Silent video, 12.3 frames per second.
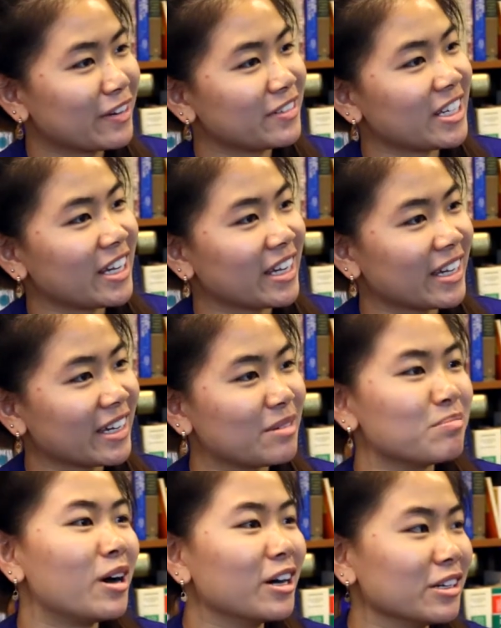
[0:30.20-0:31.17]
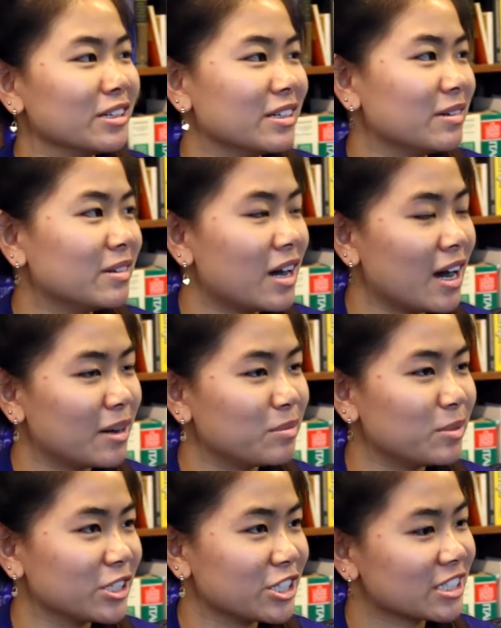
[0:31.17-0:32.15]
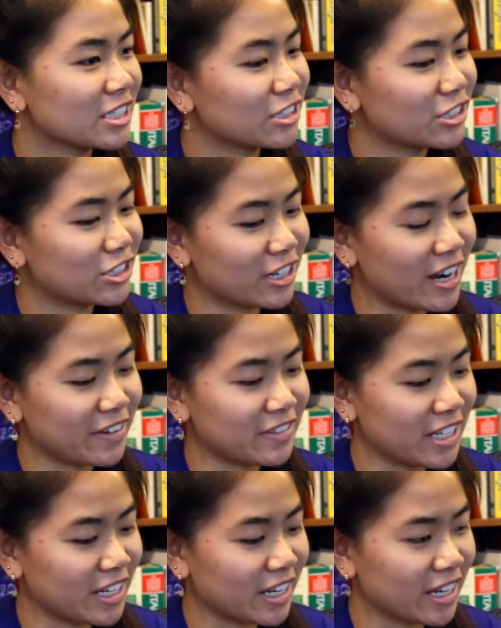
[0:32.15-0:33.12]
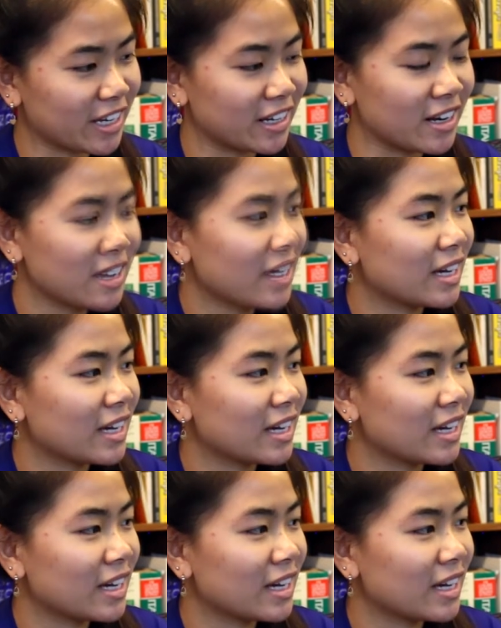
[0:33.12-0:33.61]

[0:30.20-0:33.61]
I've taken, modern uh, British literature I've taken,